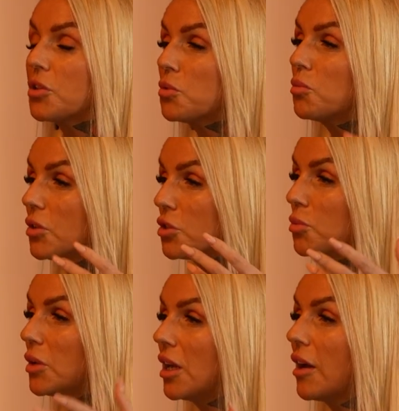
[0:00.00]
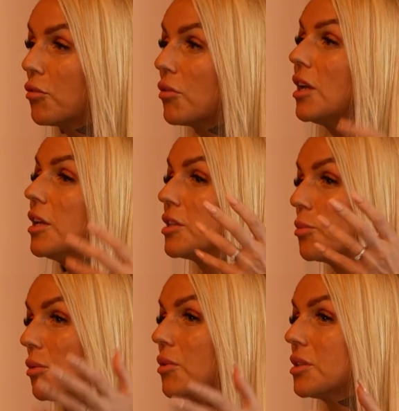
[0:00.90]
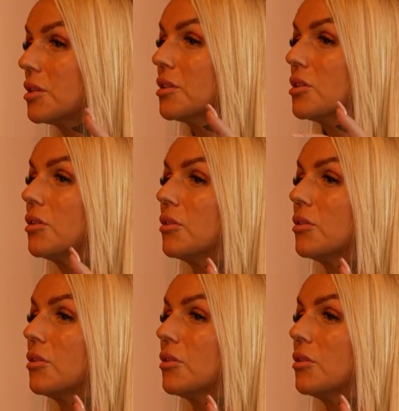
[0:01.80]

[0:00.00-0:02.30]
which we have really supported.